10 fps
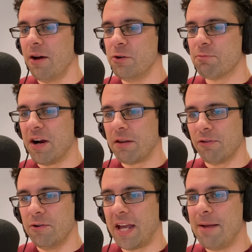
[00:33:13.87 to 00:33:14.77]
whose
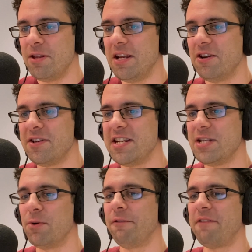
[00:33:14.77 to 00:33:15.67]
breakthrough came in the
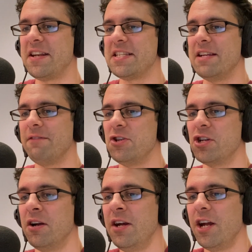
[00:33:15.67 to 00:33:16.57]
1981 fantasy
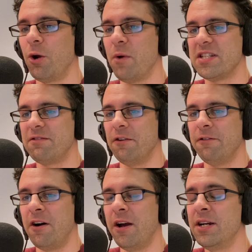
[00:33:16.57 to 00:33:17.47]
adventure Quest for
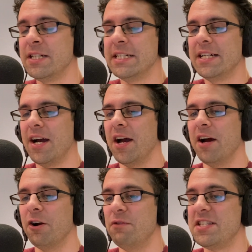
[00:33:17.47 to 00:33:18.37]
Fire.
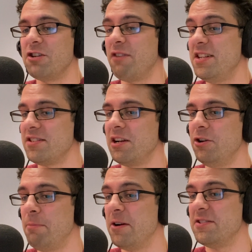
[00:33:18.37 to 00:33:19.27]
Her recent credits
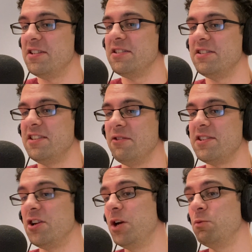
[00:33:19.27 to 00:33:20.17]
include appearances in the
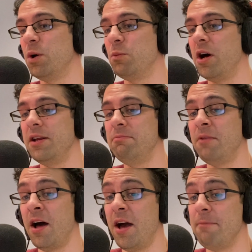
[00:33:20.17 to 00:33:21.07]
series 911,
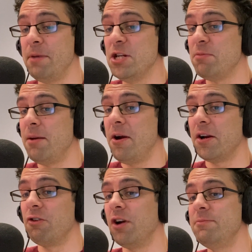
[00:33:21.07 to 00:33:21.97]
Impeachment
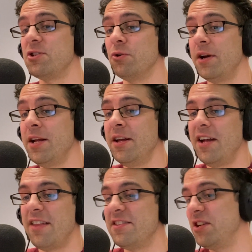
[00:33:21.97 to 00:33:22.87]
American Crime Story,
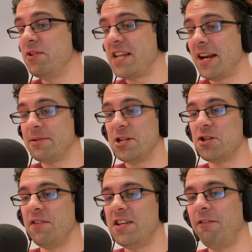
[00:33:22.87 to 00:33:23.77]
and the series adaptation
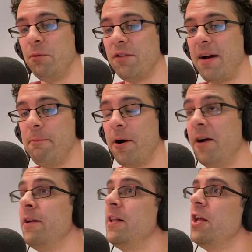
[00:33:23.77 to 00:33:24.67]
of Interview with the
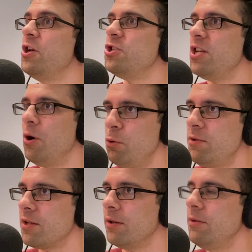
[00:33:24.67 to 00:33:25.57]
Vampire. She
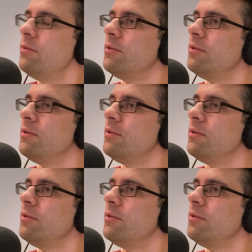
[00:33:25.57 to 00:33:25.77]
also